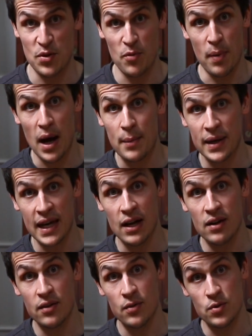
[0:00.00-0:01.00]
a
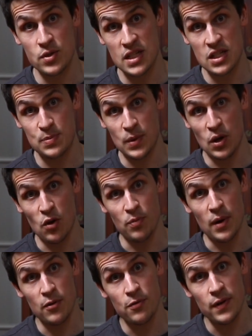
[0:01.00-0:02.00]
biomechanical assessment of
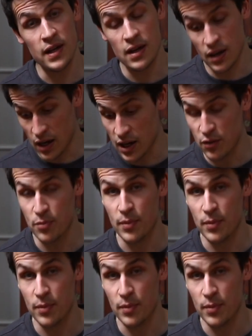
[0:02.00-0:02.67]
my feet and kind of